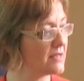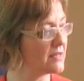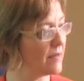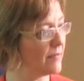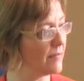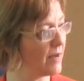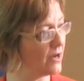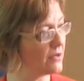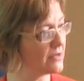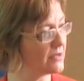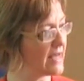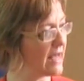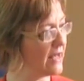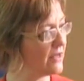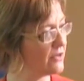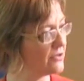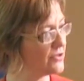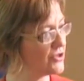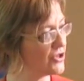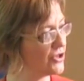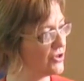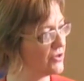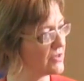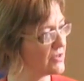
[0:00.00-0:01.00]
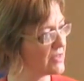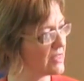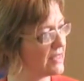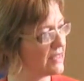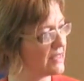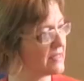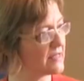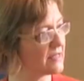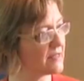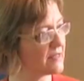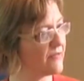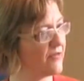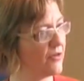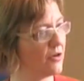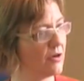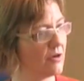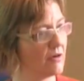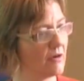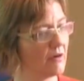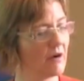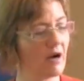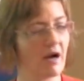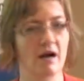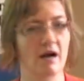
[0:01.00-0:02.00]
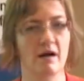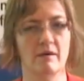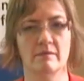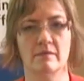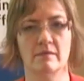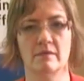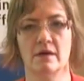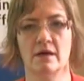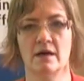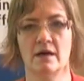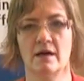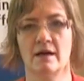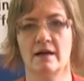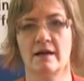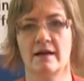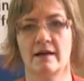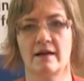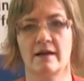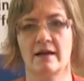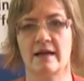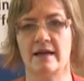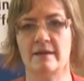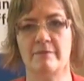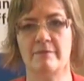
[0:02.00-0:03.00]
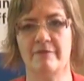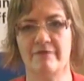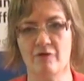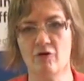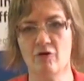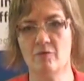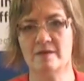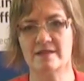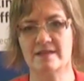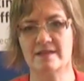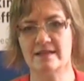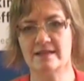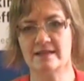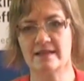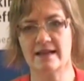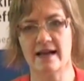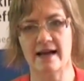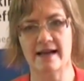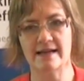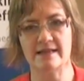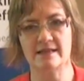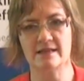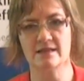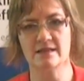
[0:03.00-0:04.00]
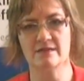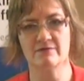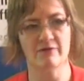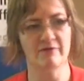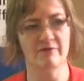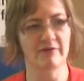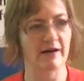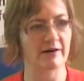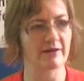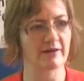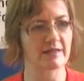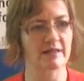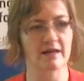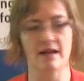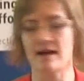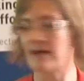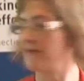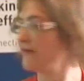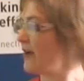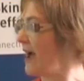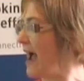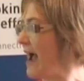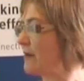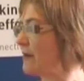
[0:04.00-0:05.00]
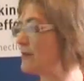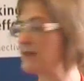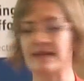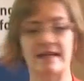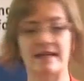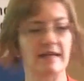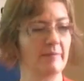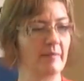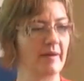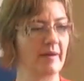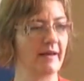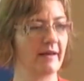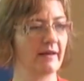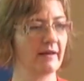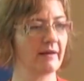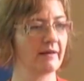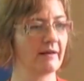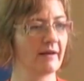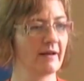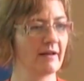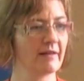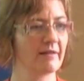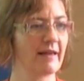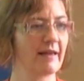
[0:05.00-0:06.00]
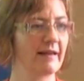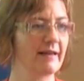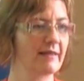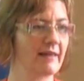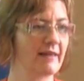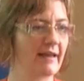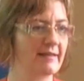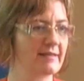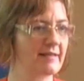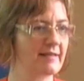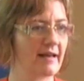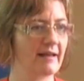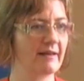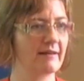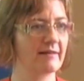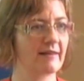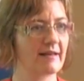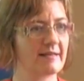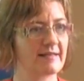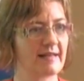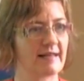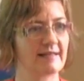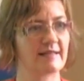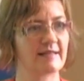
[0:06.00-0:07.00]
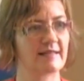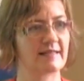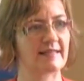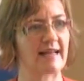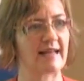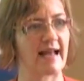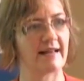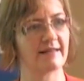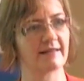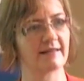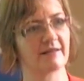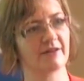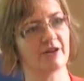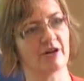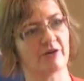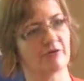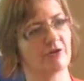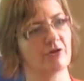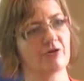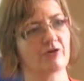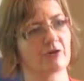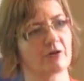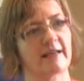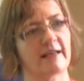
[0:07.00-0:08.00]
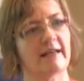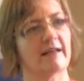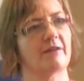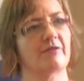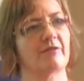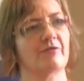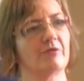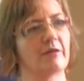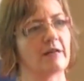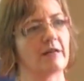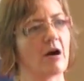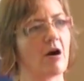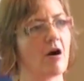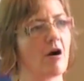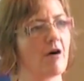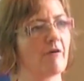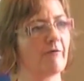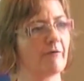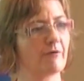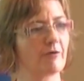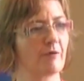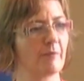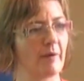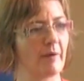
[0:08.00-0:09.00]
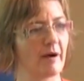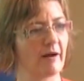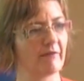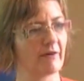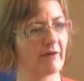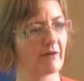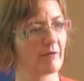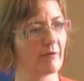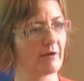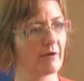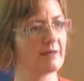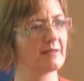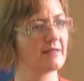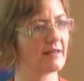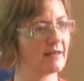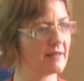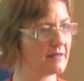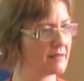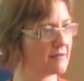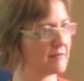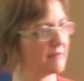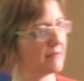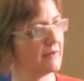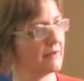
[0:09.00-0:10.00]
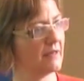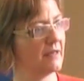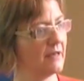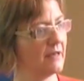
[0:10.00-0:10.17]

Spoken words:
Some hotels use this for key performance indicators for various, like for housekeeping. They set a stand, you've got to get a 3.5 or above, otherwise there's,